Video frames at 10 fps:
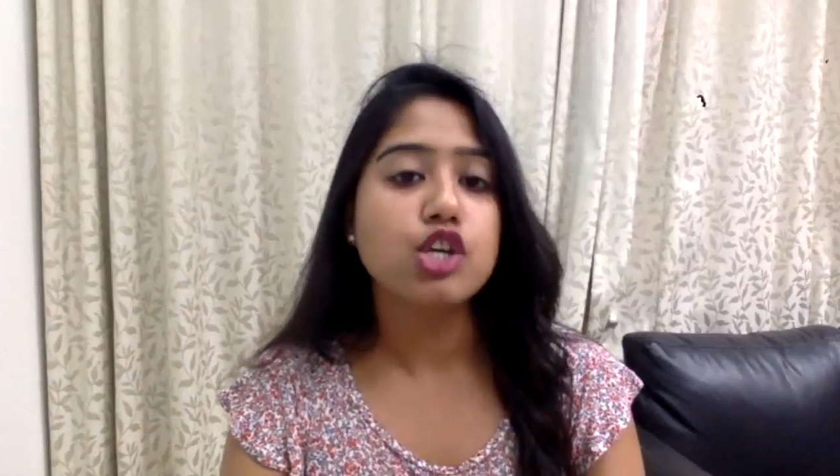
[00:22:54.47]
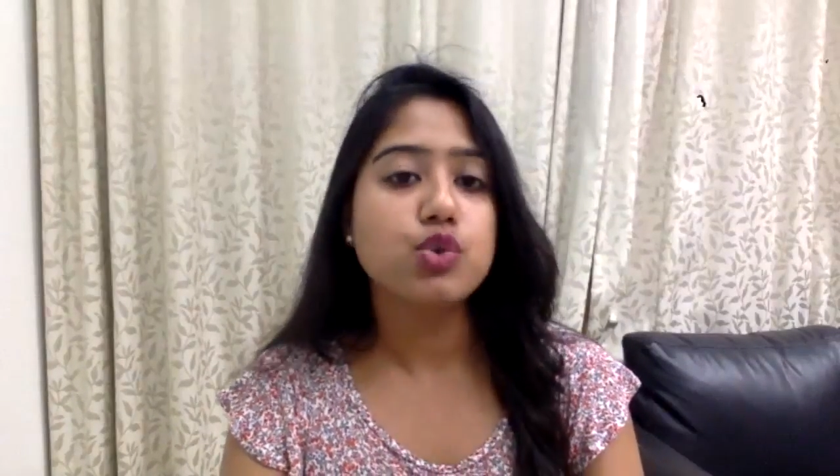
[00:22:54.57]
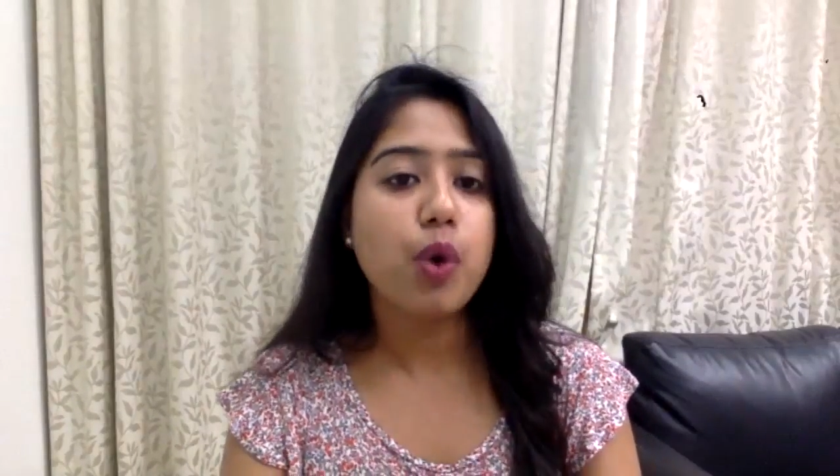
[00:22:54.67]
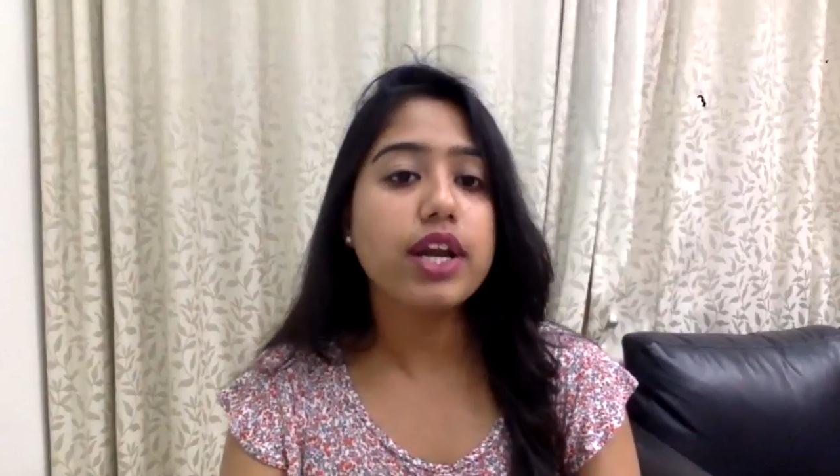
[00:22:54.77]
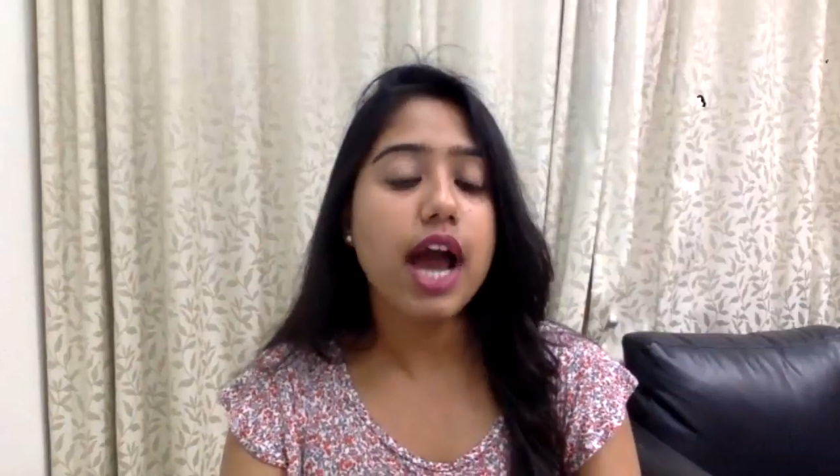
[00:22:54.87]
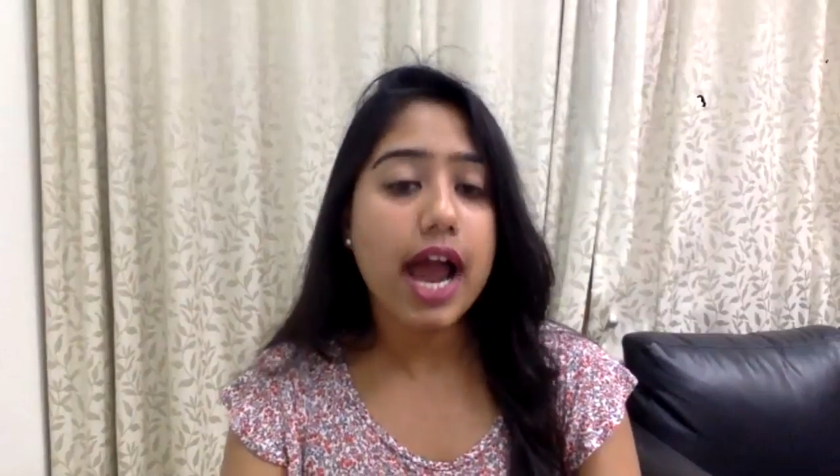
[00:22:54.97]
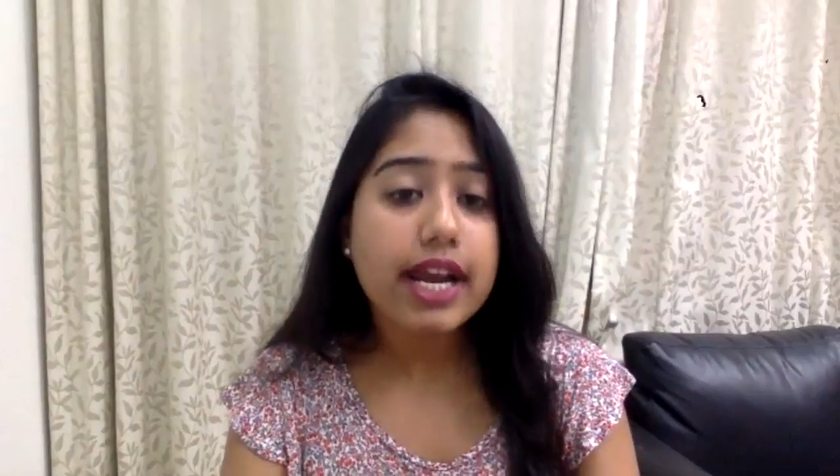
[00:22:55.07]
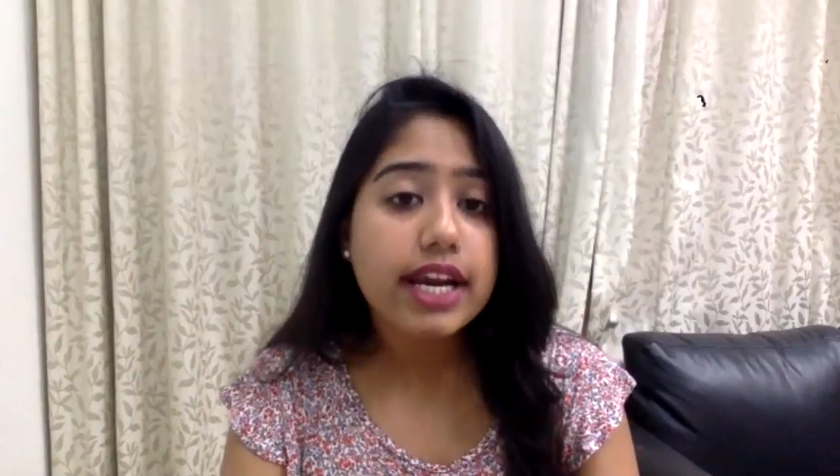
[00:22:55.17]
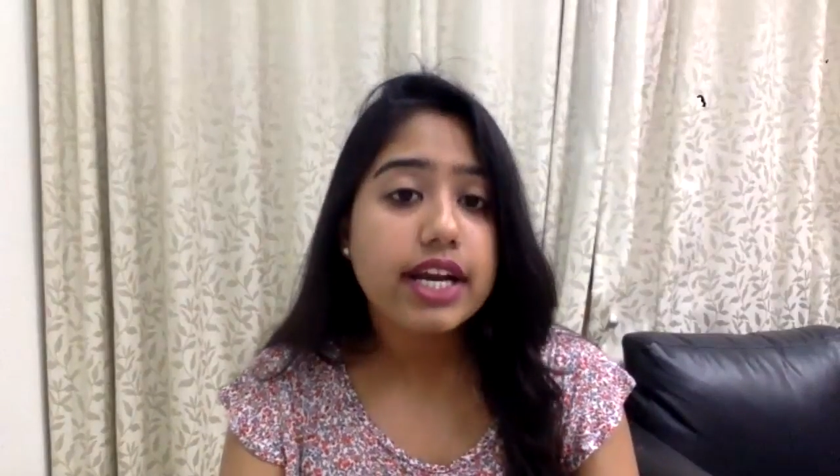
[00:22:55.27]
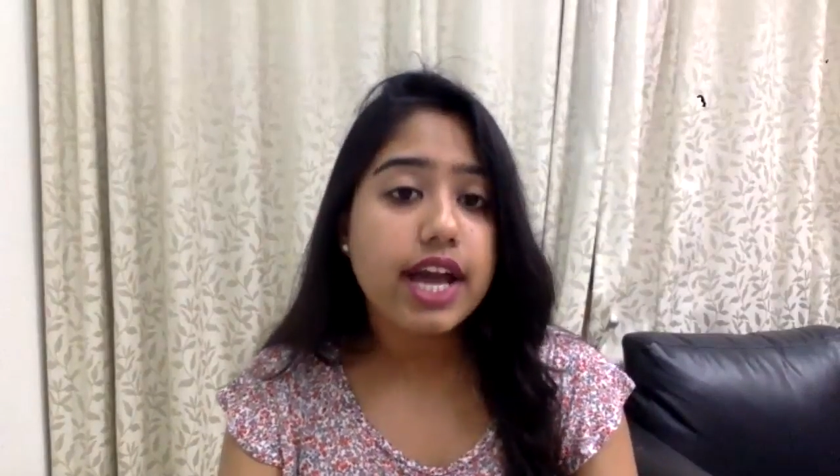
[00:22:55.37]
So what
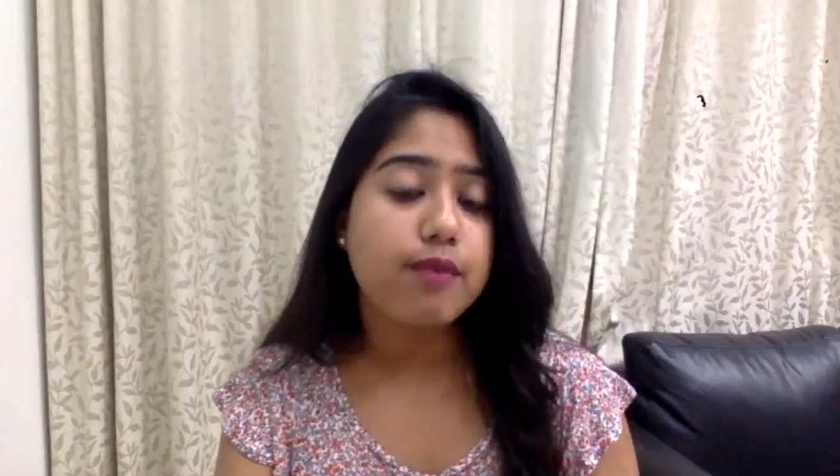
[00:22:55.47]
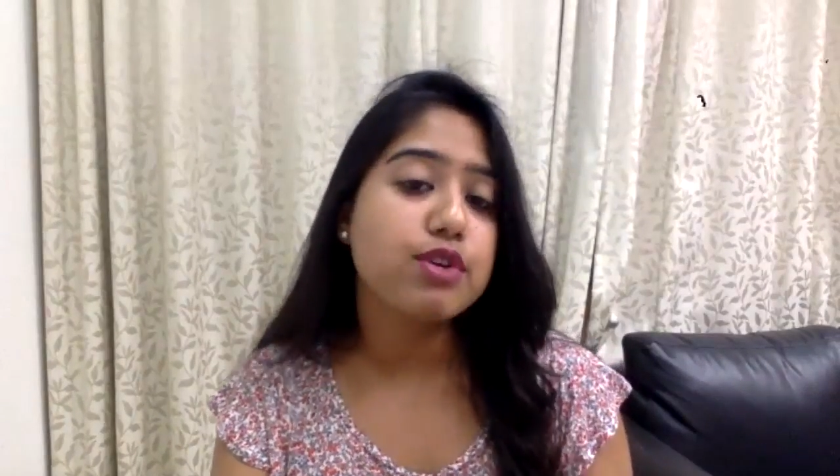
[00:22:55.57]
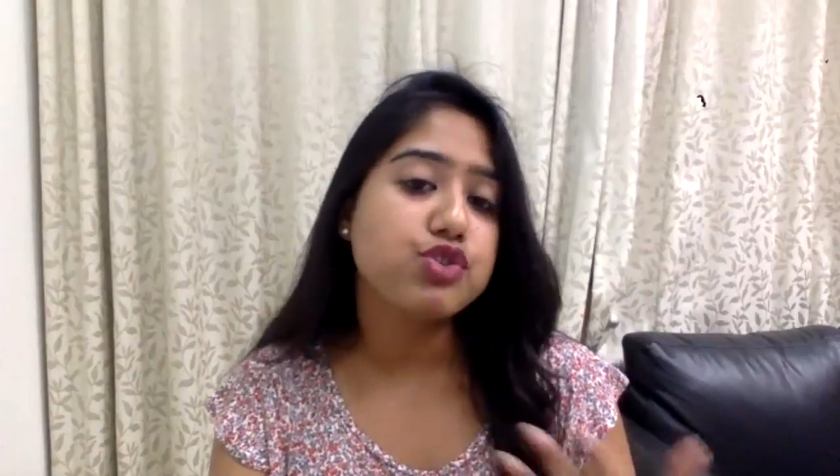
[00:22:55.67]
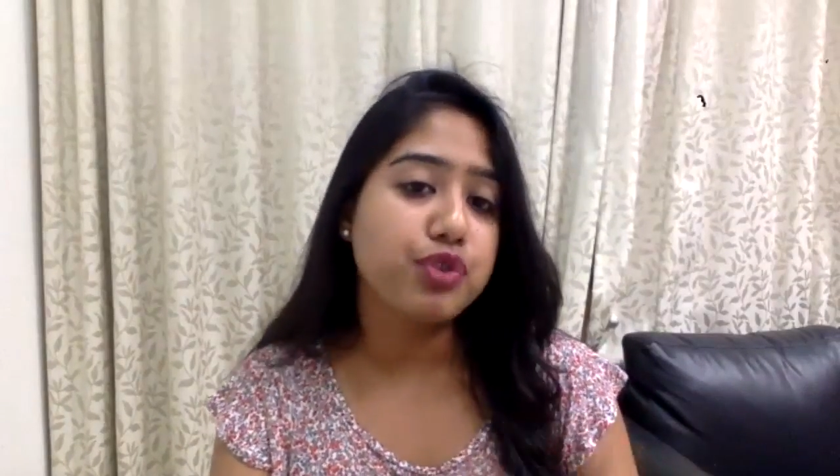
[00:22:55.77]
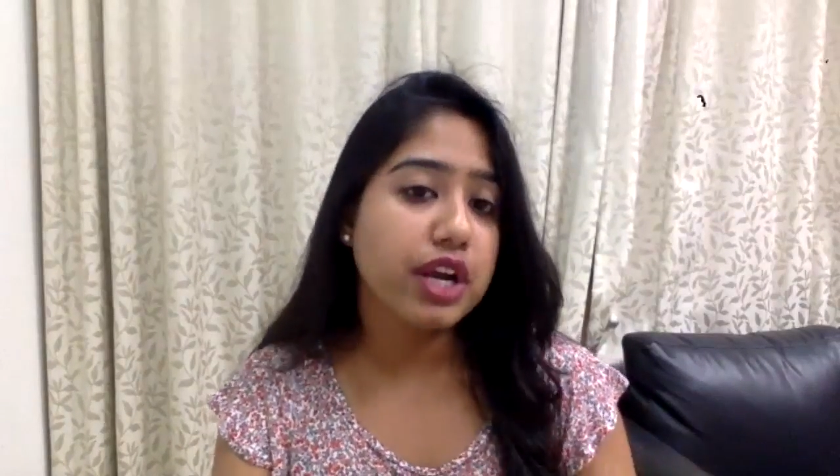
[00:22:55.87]
I did, and